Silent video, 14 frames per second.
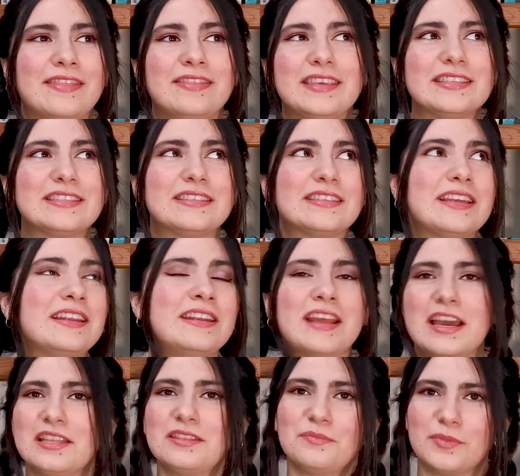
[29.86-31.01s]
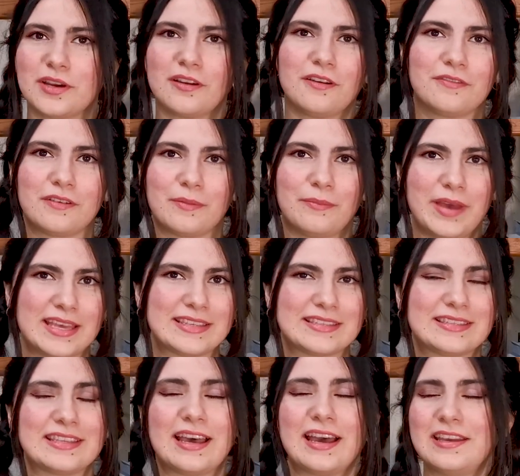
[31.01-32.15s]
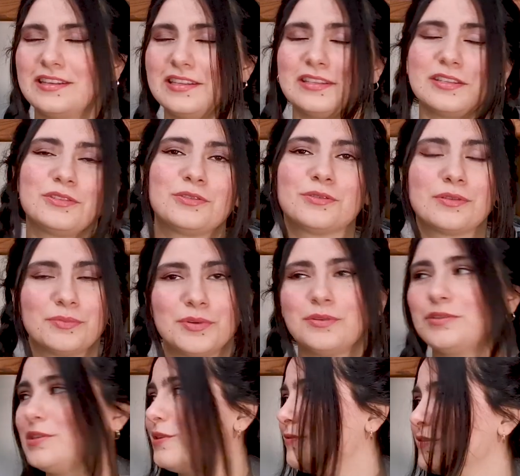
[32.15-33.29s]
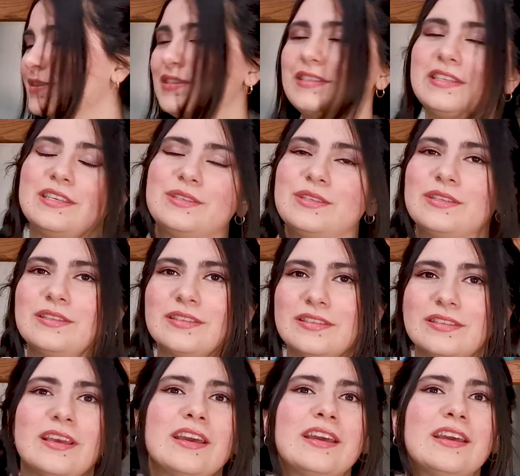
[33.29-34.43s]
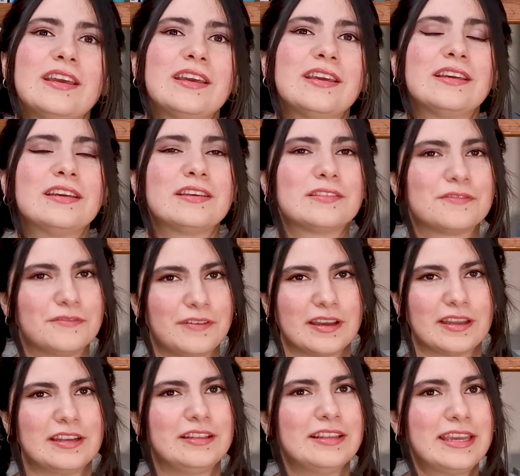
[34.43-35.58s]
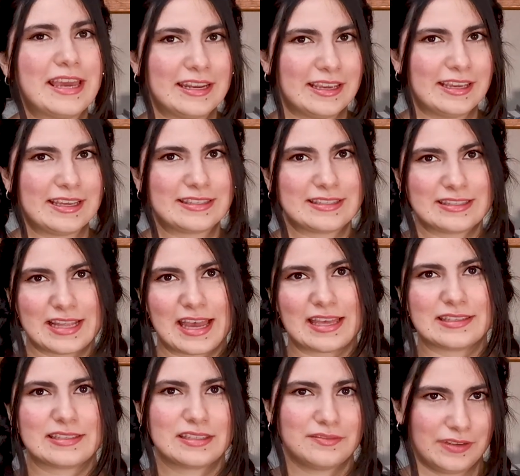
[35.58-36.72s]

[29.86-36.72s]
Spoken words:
and this nightmare of a mess I did to review different seasons is finally getting its last